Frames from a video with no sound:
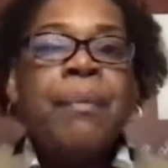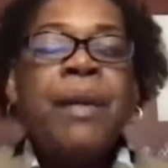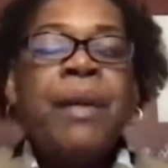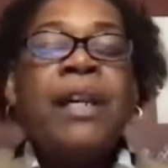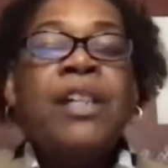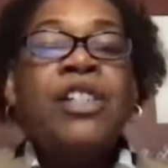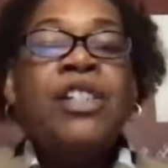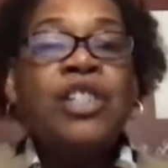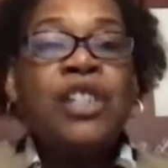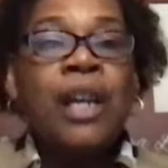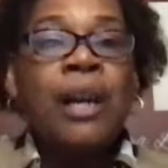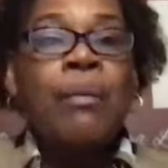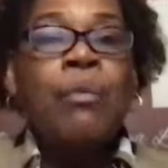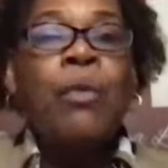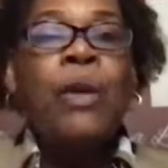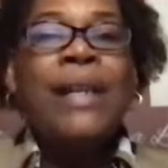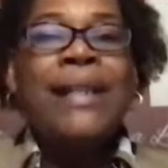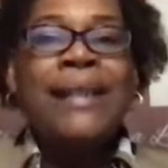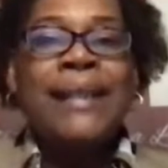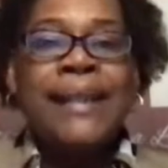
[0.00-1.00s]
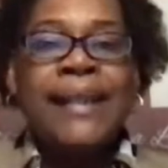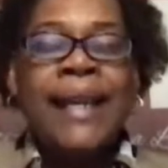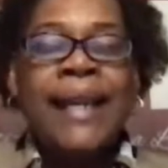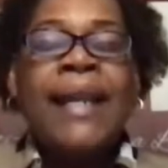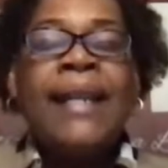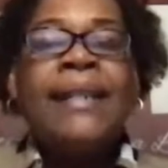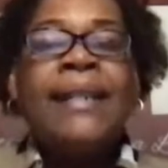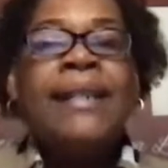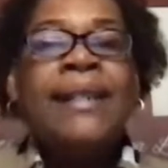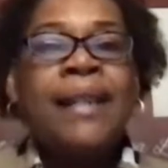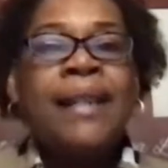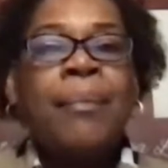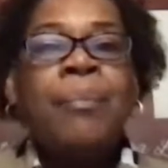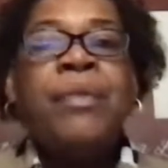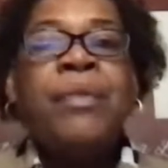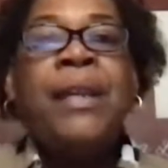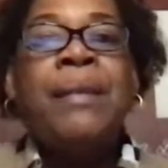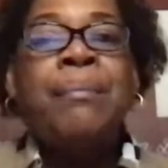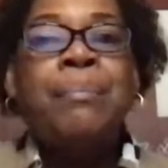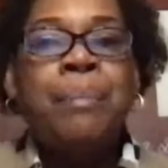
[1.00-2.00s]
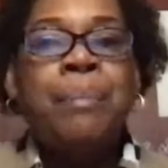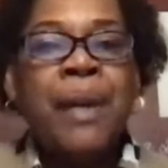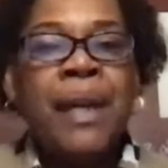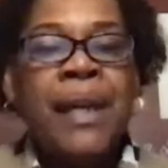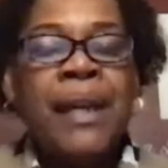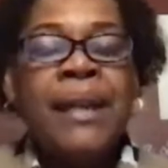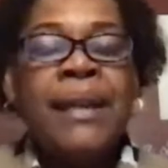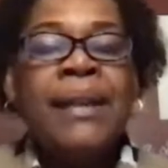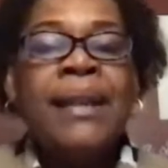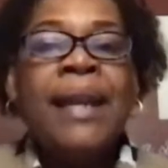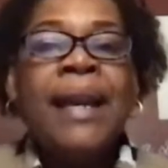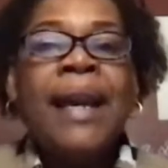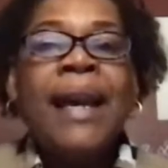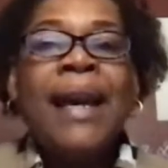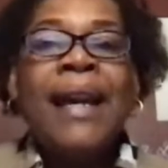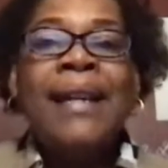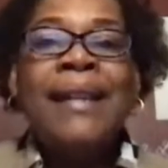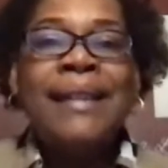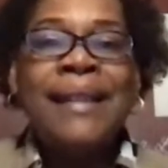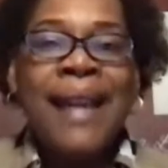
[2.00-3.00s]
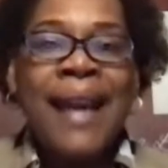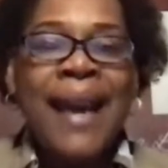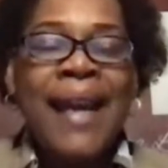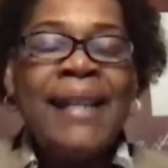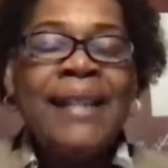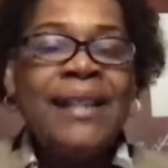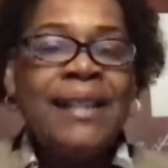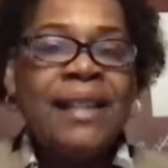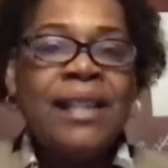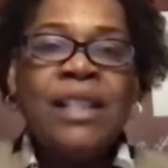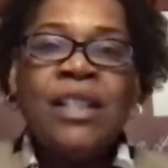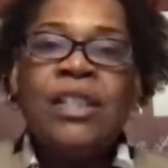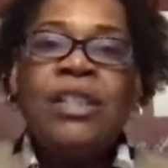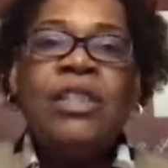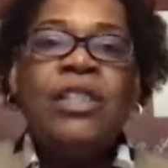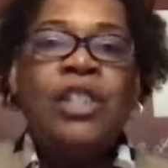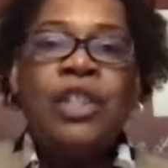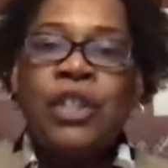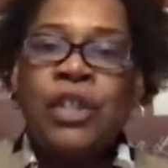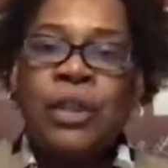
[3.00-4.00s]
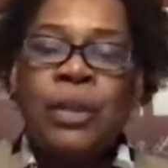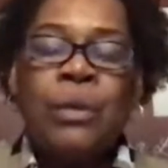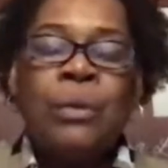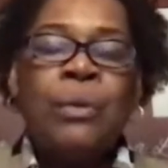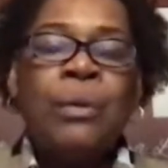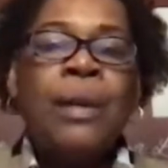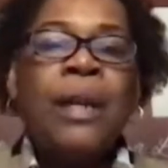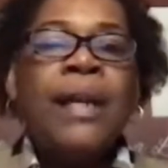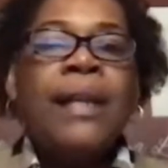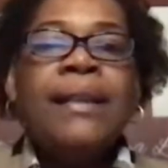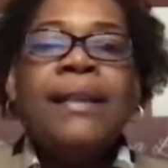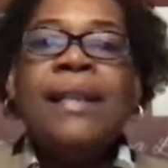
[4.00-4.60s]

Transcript: Because someone says something mean and nasty to you